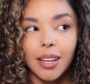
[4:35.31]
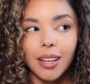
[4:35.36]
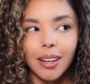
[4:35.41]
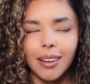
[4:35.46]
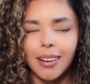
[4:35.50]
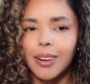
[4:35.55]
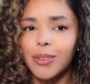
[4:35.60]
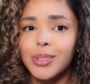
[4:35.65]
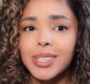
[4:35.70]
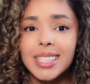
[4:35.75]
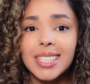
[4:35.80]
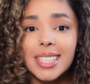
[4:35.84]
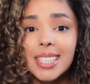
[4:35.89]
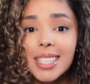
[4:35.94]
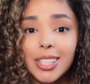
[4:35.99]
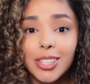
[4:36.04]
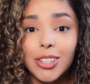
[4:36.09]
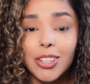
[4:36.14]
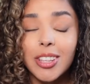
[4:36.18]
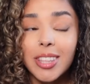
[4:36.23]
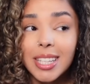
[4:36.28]
and I was
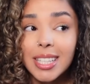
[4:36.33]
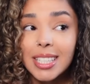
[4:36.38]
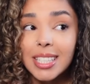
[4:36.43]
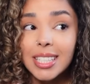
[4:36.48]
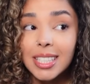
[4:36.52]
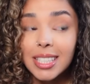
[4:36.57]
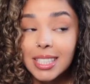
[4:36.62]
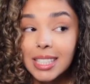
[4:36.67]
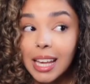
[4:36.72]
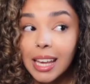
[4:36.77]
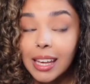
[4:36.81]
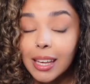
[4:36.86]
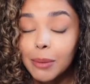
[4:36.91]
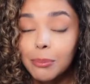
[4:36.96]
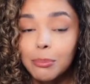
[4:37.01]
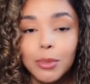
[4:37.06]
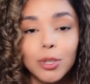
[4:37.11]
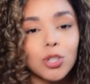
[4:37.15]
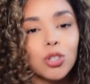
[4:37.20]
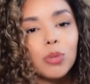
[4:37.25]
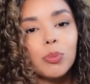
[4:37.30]
still the same
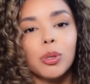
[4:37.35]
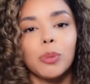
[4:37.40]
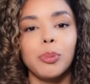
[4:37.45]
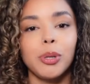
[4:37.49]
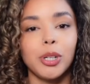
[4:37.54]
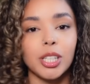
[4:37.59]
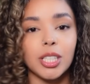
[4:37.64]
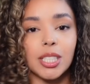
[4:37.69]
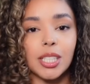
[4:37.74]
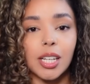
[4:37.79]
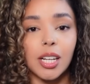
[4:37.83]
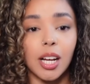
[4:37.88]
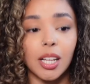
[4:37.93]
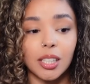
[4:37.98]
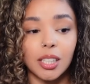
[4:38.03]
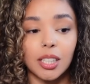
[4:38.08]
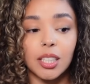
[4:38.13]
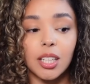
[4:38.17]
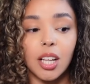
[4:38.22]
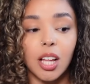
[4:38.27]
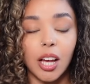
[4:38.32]
miserable person on
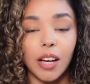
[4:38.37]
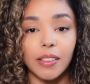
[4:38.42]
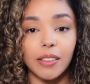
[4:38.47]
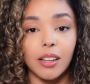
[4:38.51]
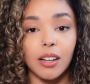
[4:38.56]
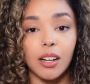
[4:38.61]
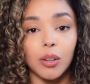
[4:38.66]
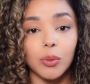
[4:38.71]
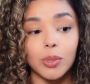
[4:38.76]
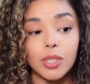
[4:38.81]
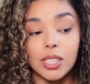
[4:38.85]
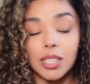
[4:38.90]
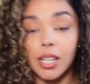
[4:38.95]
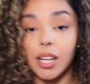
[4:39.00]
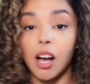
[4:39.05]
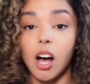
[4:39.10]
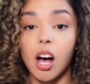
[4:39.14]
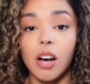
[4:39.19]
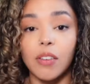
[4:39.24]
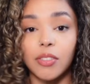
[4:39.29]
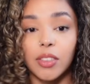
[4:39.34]
the clock than I was
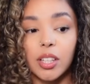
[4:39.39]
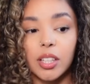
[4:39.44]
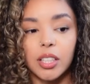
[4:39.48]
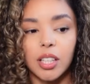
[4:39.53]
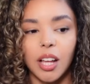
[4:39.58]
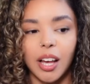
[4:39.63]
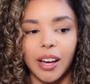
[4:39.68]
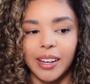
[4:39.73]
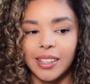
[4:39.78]
like off the clock.